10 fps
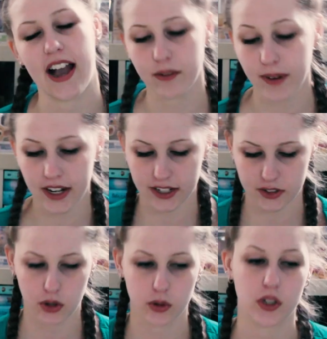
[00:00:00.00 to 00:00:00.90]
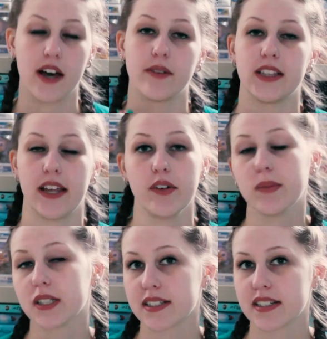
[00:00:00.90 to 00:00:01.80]
I read a total of 11
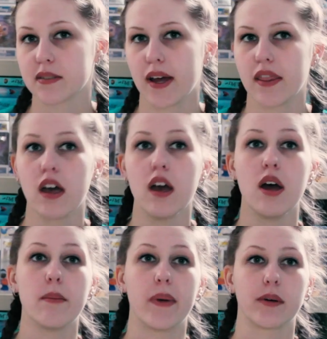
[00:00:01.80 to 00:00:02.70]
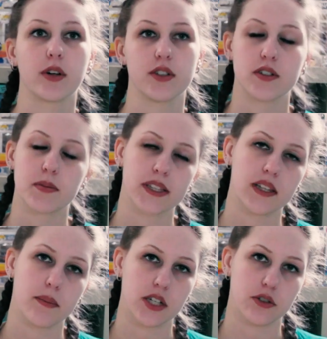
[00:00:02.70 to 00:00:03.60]
books this month, but I'm going to split
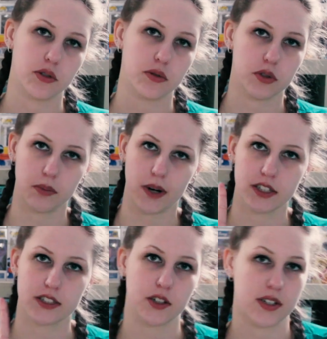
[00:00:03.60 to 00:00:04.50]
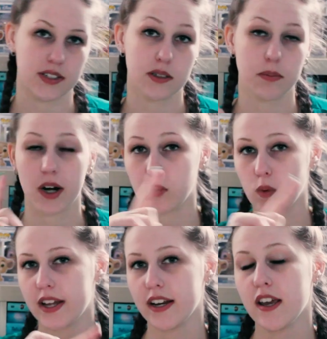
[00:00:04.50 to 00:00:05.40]
them into two parts. So this is part
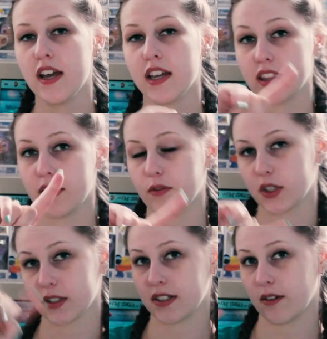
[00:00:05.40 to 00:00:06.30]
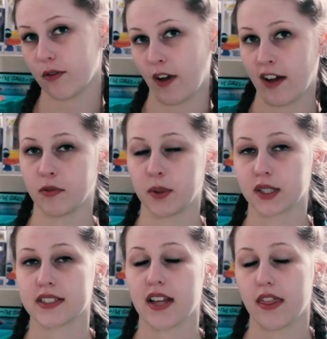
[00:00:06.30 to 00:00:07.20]
one, the first 5
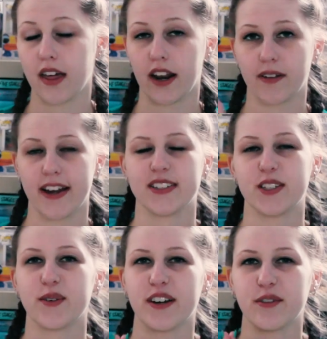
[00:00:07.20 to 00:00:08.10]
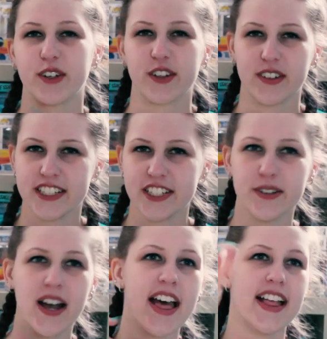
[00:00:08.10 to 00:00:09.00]
books that I read. So without further
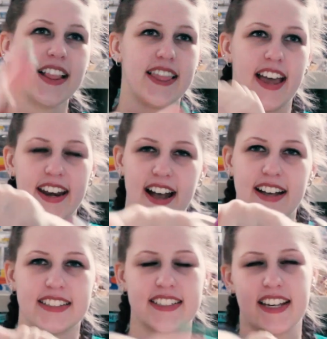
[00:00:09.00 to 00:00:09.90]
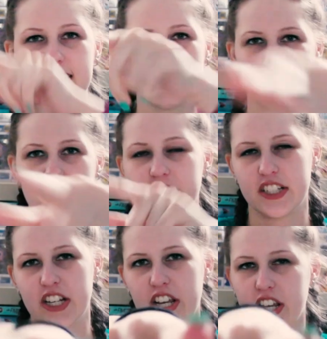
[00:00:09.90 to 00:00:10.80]
ado, let us get
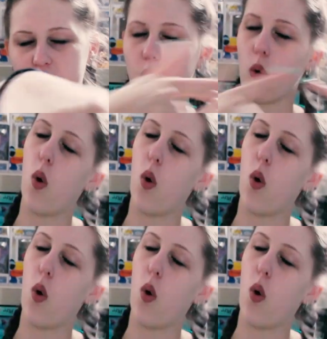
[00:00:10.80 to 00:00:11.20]
started.